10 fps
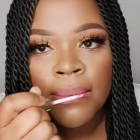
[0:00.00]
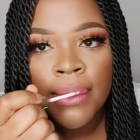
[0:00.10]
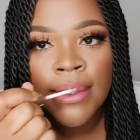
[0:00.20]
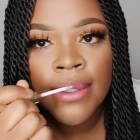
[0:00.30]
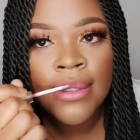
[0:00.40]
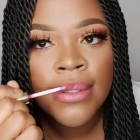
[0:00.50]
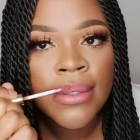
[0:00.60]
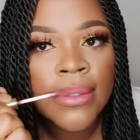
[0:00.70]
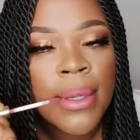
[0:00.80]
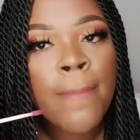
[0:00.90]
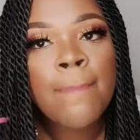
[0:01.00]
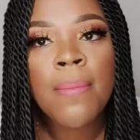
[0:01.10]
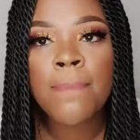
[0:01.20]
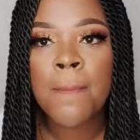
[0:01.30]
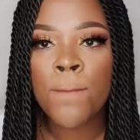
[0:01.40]
It's
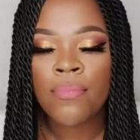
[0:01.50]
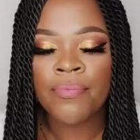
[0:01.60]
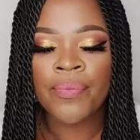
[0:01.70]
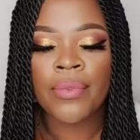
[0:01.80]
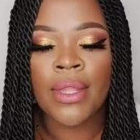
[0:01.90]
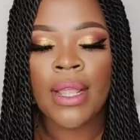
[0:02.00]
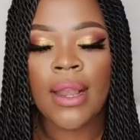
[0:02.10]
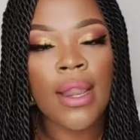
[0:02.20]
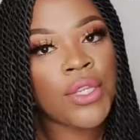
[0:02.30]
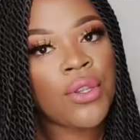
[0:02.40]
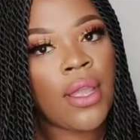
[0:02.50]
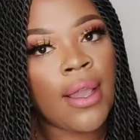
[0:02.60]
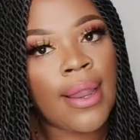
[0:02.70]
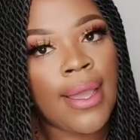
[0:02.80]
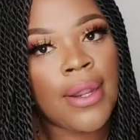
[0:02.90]
literally a
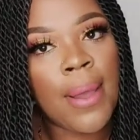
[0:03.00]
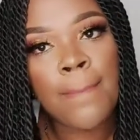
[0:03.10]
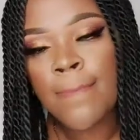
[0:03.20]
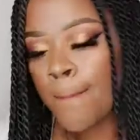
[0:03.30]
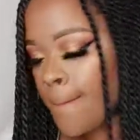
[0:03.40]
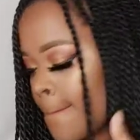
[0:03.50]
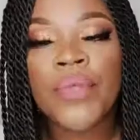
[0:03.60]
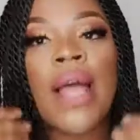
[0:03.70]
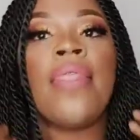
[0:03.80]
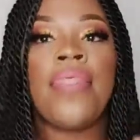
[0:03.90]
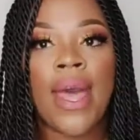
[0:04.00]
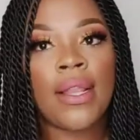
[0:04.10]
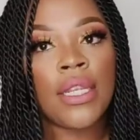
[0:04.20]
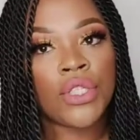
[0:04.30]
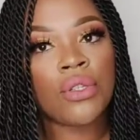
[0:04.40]
glider, and
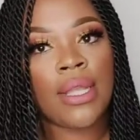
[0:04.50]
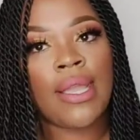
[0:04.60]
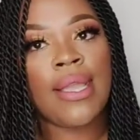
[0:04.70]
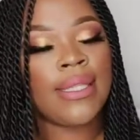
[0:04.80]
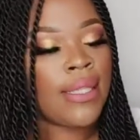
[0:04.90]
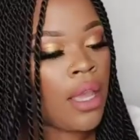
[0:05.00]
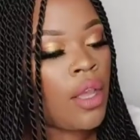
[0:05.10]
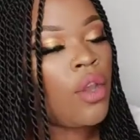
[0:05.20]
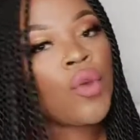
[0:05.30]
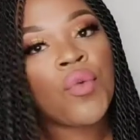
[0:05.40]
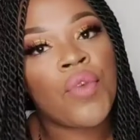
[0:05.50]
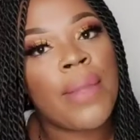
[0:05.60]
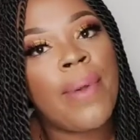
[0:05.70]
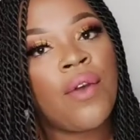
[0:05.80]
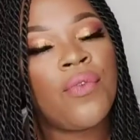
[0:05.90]
that literally is
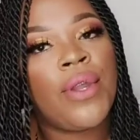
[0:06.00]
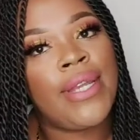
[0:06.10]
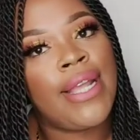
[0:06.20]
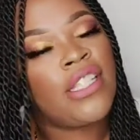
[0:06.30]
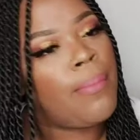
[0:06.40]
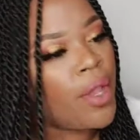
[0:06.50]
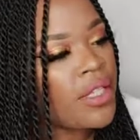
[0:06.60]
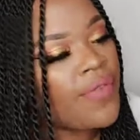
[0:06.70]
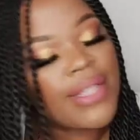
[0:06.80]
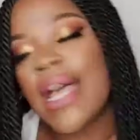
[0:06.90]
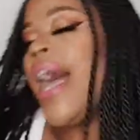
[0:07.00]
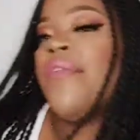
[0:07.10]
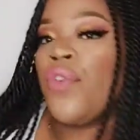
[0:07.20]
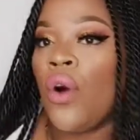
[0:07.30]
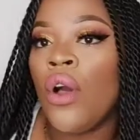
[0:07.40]
£3.49. So most of the things I
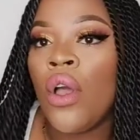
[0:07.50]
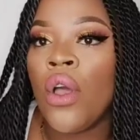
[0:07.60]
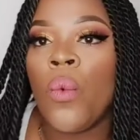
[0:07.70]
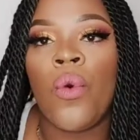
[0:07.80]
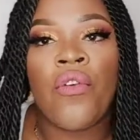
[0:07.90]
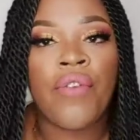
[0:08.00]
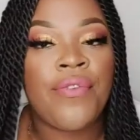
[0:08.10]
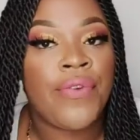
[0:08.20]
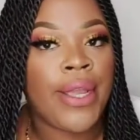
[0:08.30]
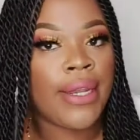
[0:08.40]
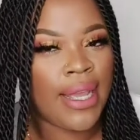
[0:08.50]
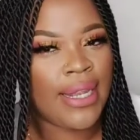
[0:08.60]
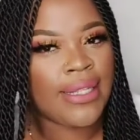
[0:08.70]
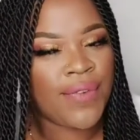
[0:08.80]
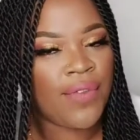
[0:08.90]
have got were £3.49,
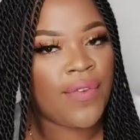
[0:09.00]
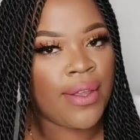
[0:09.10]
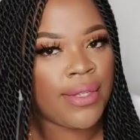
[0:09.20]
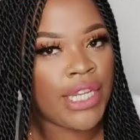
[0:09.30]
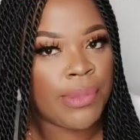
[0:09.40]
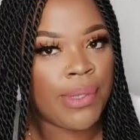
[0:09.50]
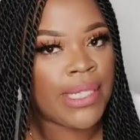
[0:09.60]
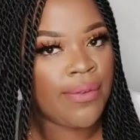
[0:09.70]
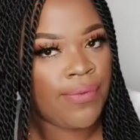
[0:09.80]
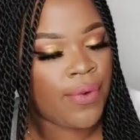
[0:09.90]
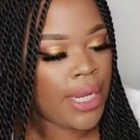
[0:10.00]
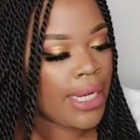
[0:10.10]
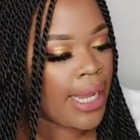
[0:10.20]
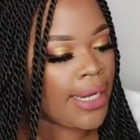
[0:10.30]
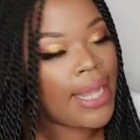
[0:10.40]
except for the foundation being
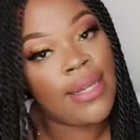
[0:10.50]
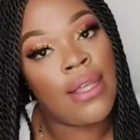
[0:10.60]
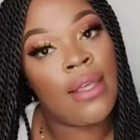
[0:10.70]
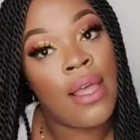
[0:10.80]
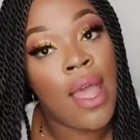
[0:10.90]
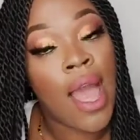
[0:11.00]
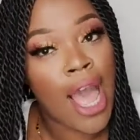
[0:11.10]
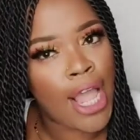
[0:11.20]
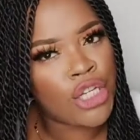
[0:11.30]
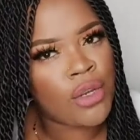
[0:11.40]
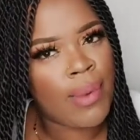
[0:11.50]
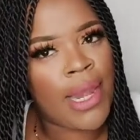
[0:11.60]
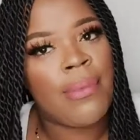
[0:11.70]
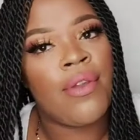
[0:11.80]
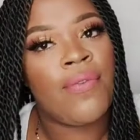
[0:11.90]
£7.49 and the eyeshadow
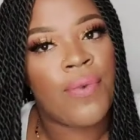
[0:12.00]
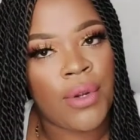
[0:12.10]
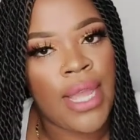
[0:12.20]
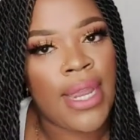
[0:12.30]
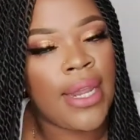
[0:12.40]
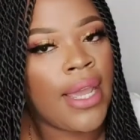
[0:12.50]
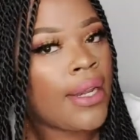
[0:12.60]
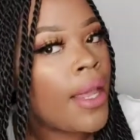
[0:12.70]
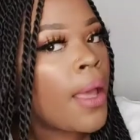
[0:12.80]
palette being £4.99.